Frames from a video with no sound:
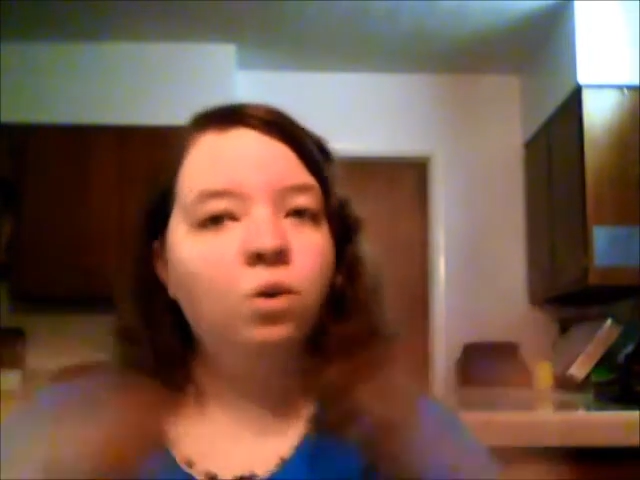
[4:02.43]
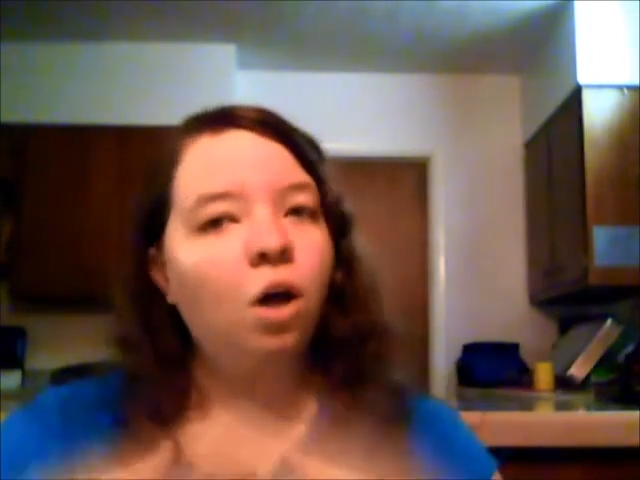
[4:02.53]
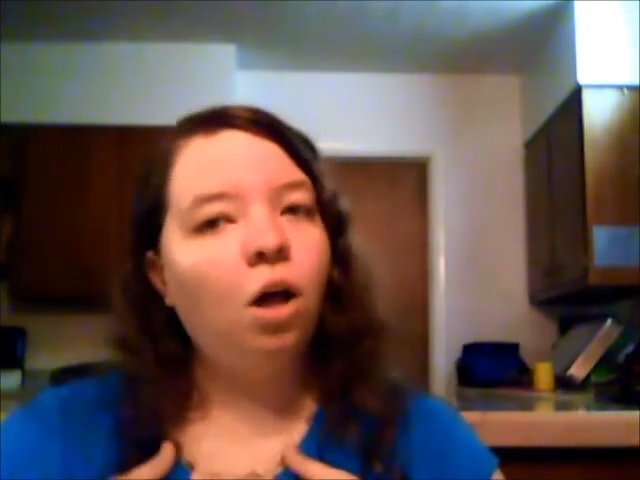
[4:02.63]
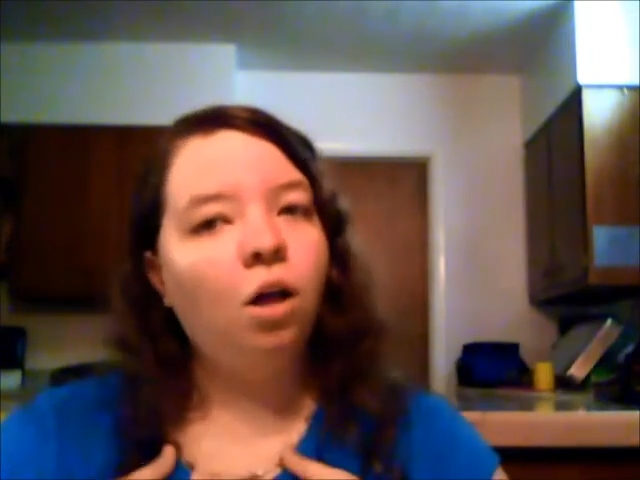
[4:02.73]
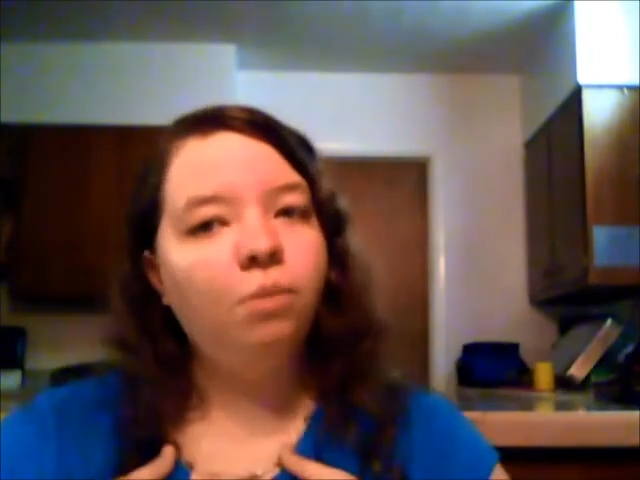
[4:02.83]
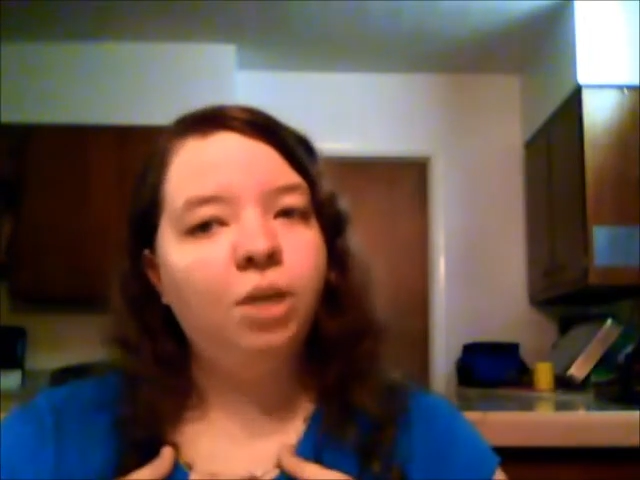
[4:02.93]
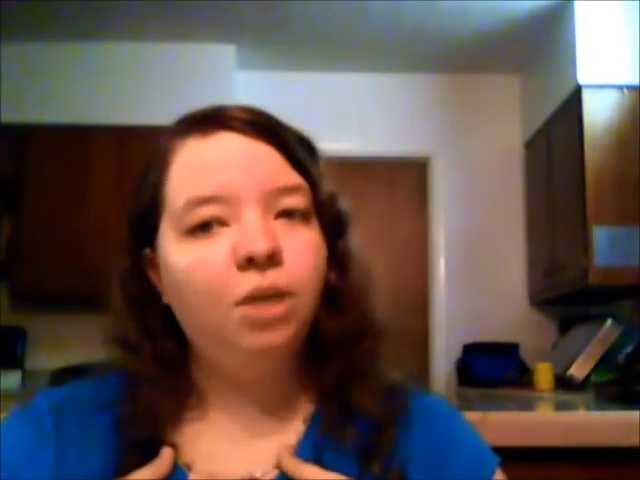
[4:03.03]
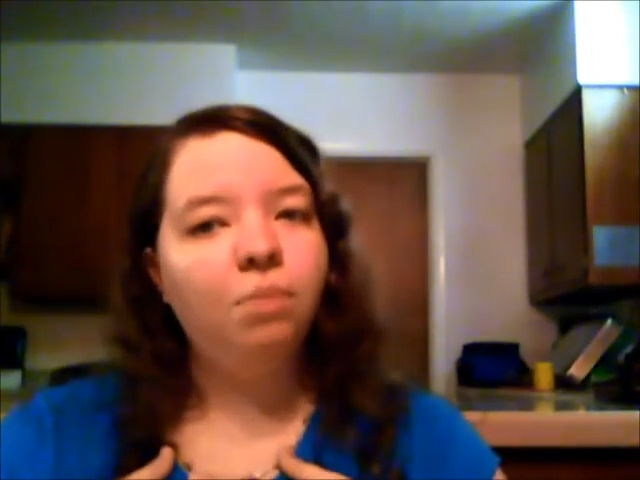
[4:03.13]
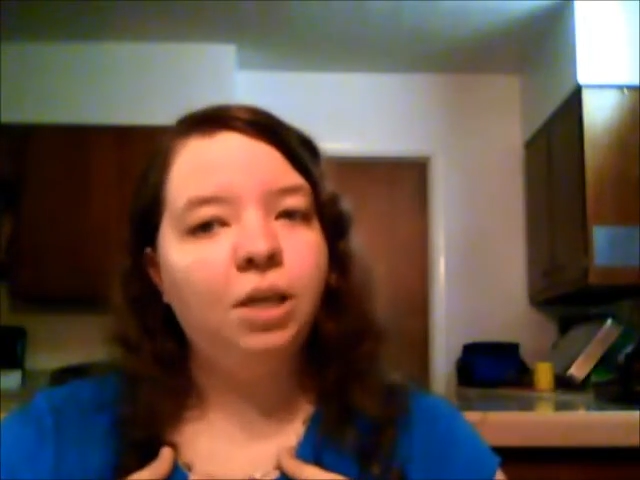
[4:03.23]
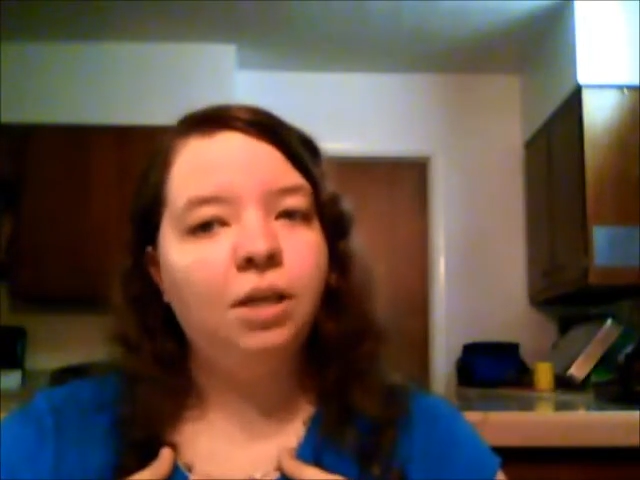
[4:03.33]
calm and
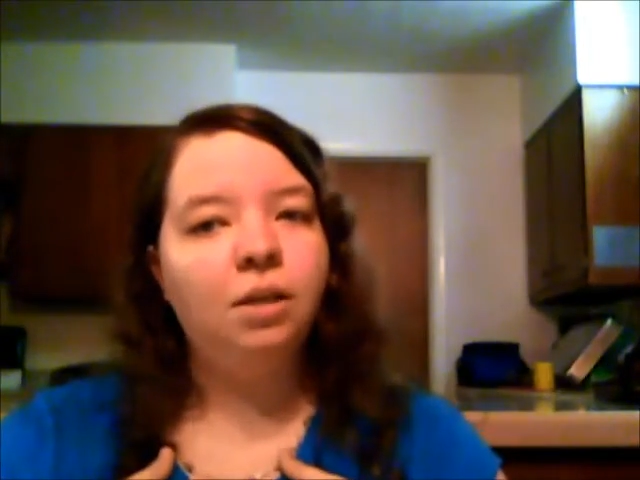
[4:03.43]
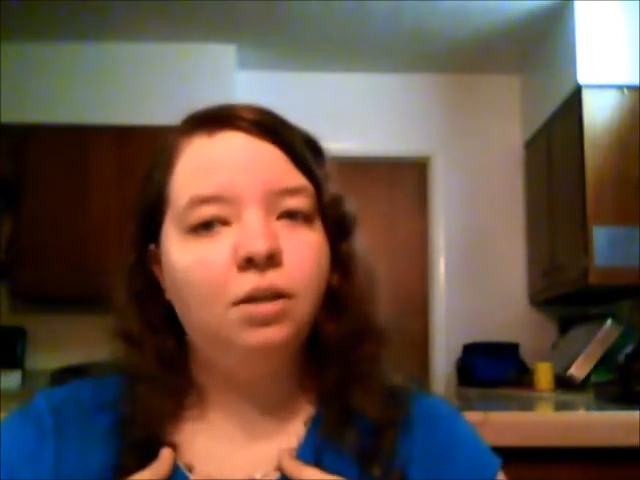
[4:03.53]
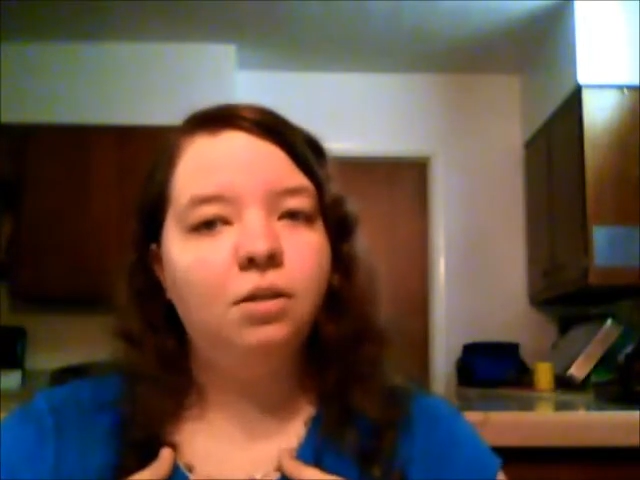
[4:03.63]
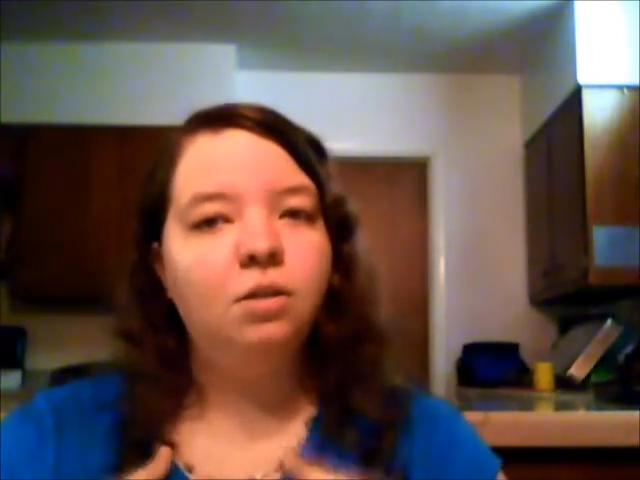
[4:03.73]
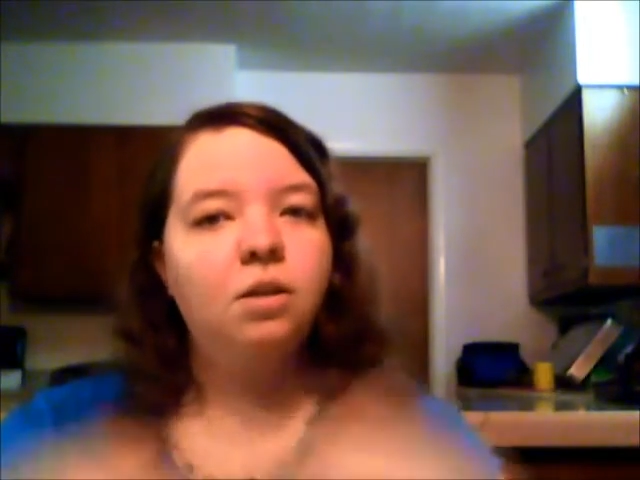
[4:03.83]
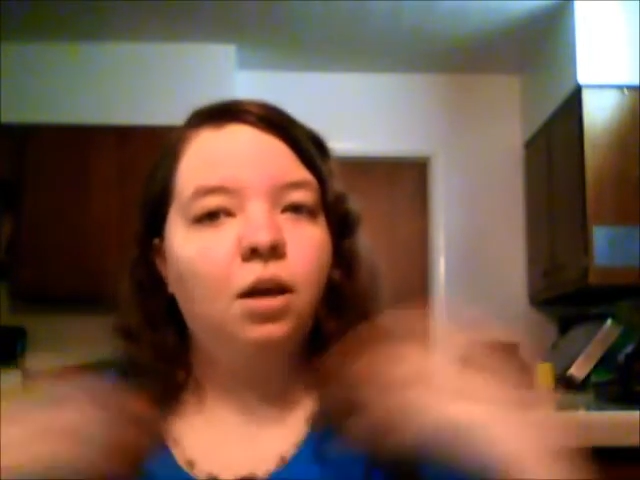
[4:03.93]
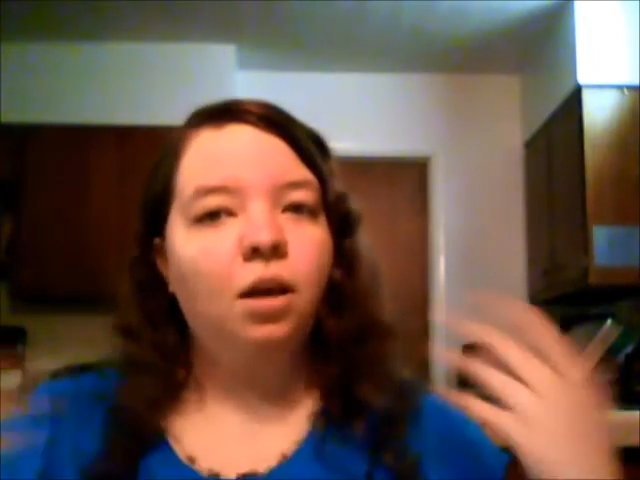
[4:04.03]
at peace.